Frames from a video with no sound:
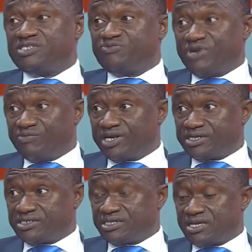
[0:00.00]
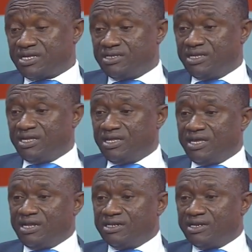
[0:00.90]
is very, very critical.
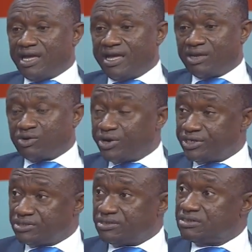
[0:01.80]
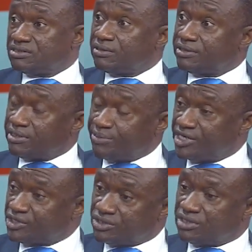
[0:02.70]
And I encourage the
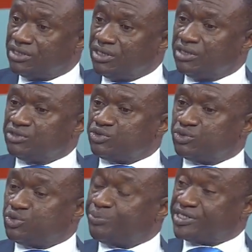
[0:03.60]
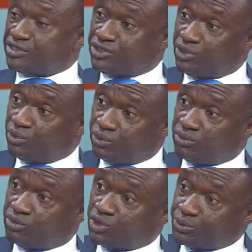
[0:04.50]
ministry to pursue
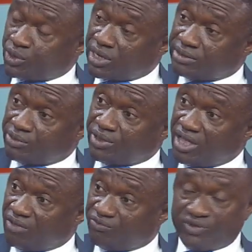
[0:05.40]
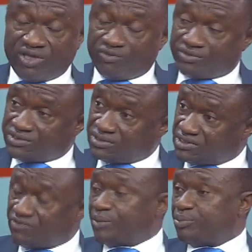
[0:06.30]
those programs that we have. We have
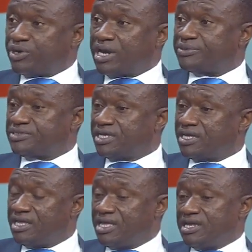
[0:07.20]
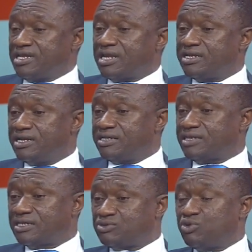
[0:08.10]
several programs there
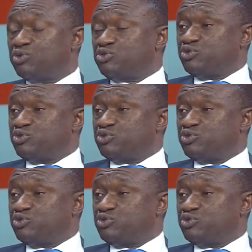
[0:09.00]
that go